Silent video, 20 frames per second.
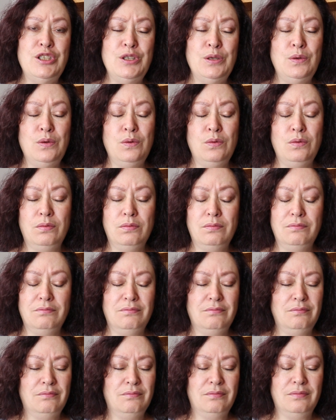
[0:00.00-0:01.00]
do
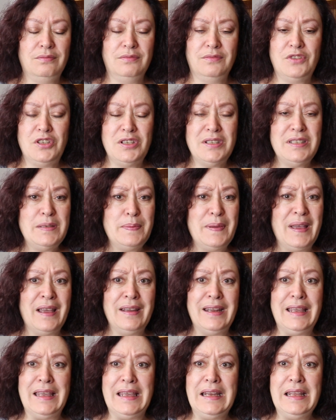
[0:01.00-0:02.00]
just
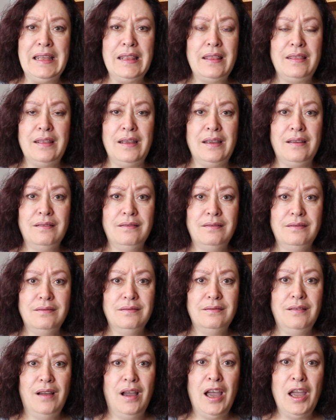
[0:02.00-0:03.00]
about anything
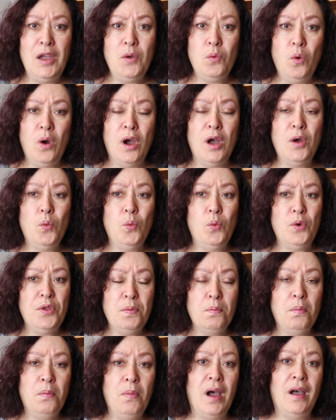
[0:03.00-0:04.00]
I want
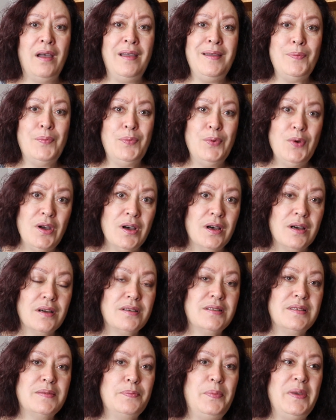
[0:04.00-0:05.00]
with my
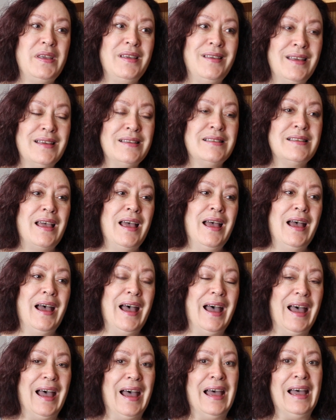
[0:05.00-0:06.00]
books because
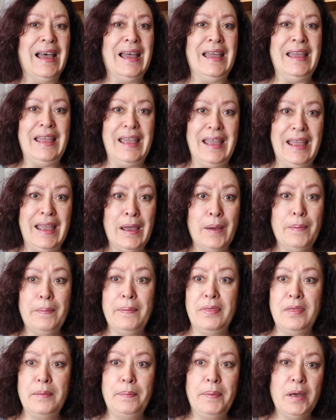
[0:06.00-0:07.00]
I
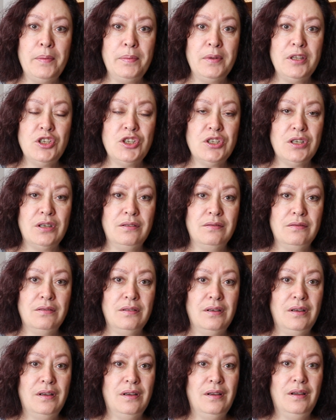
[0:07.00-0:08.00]
am the publisher
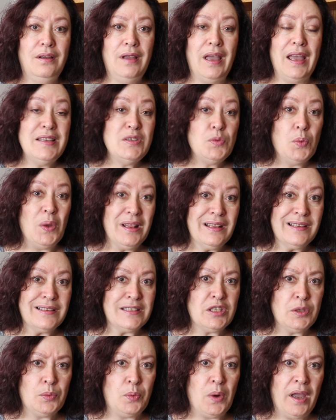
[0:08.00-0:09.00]
as well
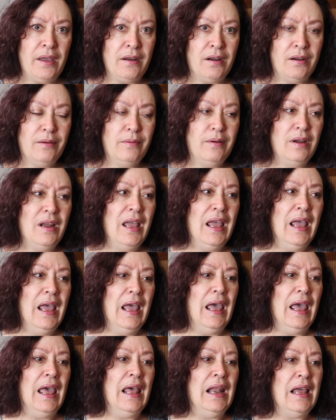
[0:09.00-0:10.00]
as the writer.
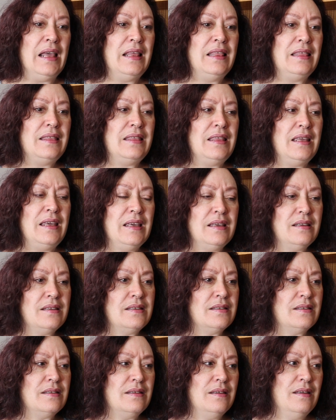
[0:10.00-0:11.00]
And I think
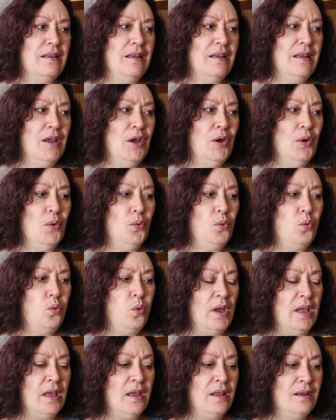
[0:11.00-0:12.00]

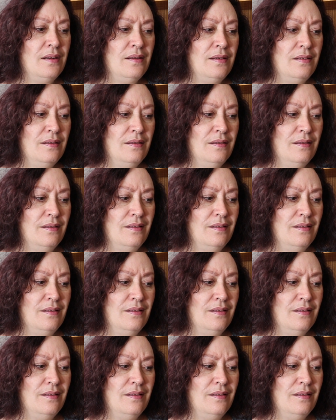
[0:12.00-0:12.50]
when